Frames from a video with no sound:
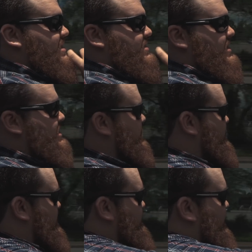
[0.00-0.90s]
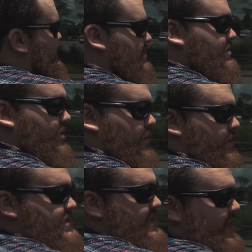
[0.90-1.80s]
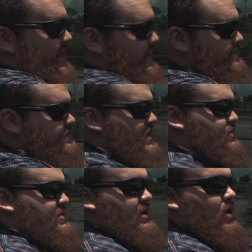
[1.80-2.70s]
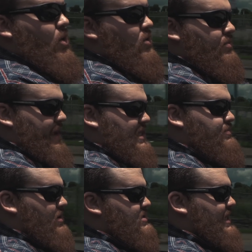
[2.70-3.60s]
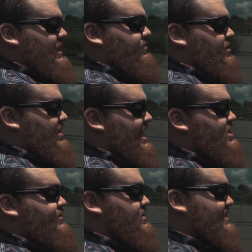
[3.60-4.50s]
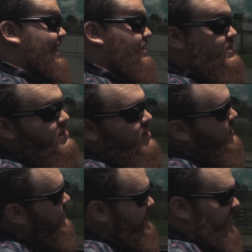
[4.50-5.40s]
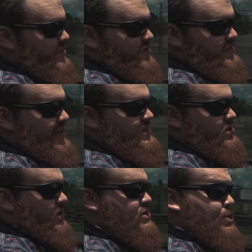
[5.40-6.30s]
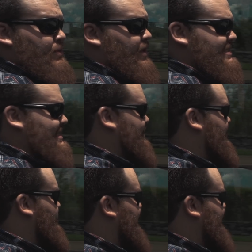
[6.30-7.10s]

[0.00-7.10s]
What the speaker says: this used to be Greer Stadium. This was the old baseball stadium for the Nashville Sounds. Nashville Sounds is our AAA team here in